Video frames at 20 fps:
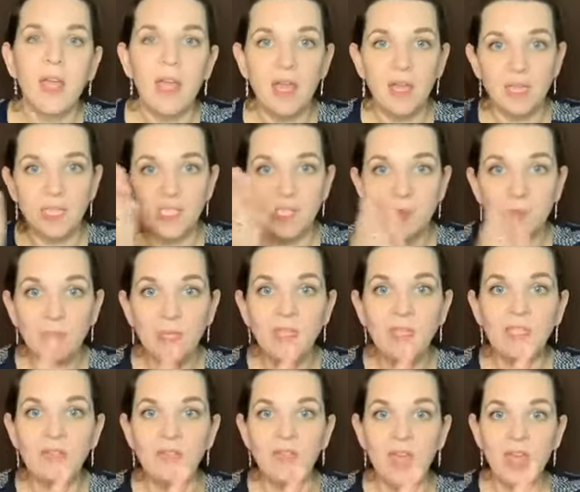and it
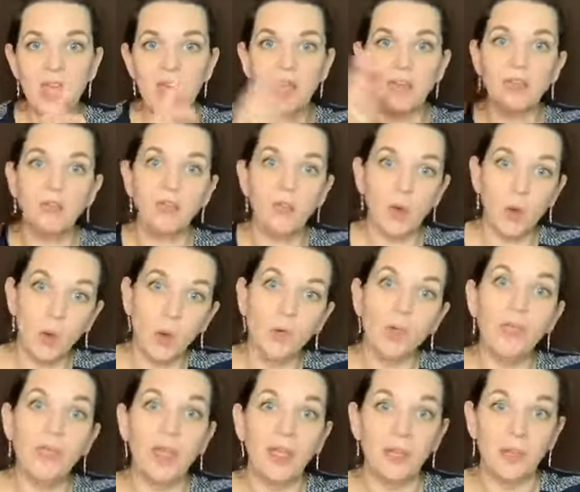speaks of the end of the
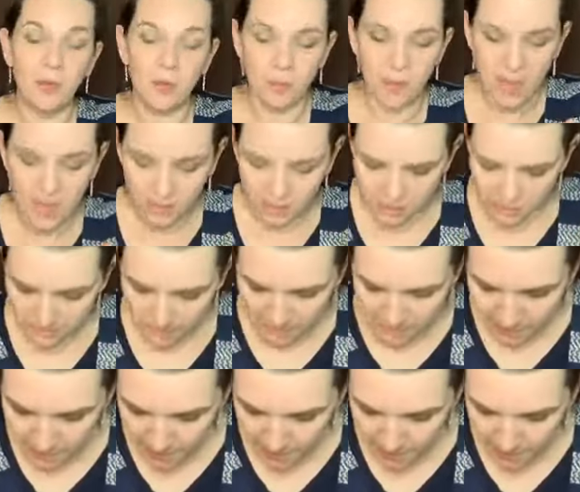old thing, correct?